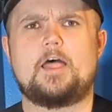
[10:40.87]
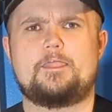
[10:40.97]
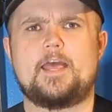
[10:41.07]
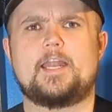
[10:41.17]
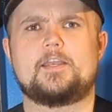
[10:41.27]

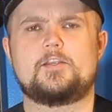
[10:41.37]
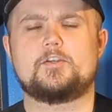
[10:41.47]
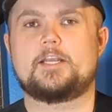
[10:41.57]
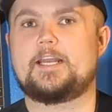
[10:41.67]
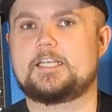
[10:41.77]
then
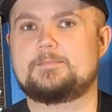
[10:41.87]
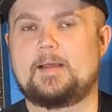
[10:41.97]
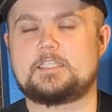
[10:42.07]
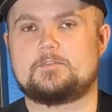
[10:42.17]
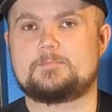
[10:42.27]
you're getting
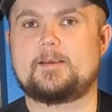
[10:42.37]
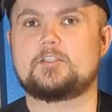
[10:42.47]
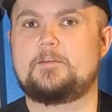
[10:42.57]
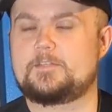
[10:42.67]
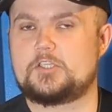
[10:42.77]
expensive,
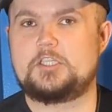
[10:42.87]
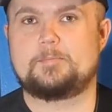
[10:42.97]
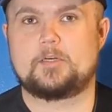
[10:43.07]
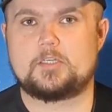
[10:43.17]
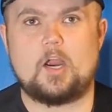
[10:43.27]
especially if it's a
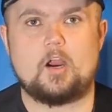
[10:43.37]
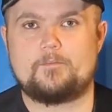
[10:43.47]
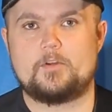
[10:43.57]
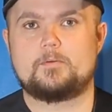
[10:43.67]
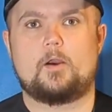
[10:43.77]
cheaper guitar. If
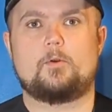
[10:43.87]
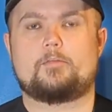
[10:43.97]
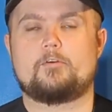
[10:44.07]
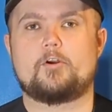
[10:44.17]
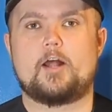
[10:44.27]
you're going
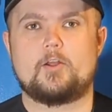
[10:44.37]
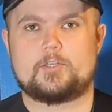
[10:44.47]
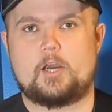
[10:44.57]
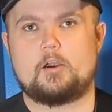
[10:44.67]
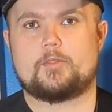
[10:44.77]
$300
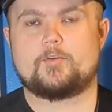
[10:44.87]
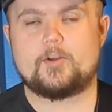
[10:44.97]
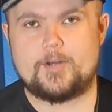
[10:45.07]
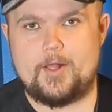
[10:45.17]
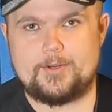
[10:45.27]
guitar to
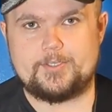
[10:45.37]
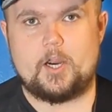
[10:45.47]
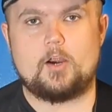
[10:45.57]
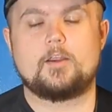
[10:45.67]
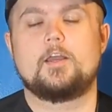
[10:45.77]
$300
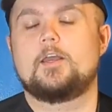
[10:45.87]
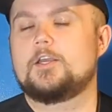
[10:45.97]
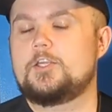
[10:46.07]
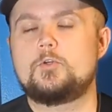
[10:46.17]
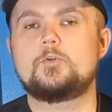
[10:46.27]
guitar,
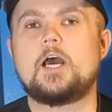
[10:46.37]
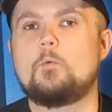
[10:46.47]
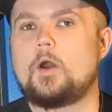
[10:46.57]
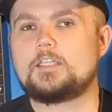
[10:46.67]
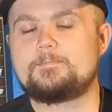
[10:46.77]
you do
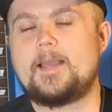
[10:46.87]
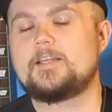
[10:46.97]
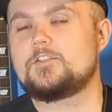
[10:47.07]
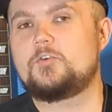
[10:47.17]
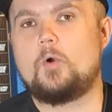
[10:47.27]
not want to
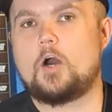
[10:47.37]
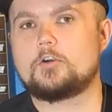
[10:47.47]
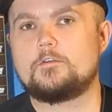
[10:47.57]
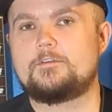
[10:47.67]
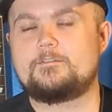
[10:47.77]
spend
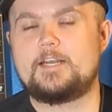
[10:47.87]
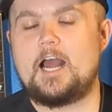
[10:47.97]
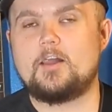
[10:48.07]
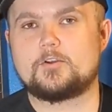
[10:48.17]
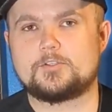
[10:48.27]

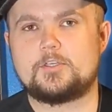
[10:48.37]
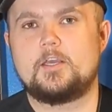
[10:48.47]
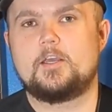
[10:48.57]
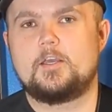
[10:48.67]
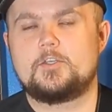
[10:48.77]
$250
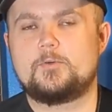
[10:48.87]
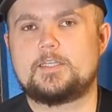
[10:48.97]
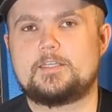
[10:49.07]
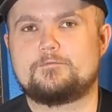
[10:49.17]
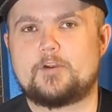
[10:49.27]
to
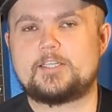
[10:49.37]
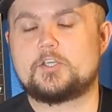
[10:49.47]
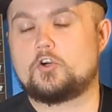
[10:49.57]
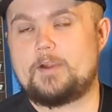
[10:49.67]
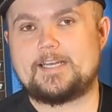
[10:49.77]
get the frets
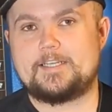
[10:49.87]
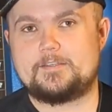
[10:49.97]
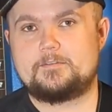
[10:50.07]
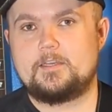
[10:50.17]
corrected,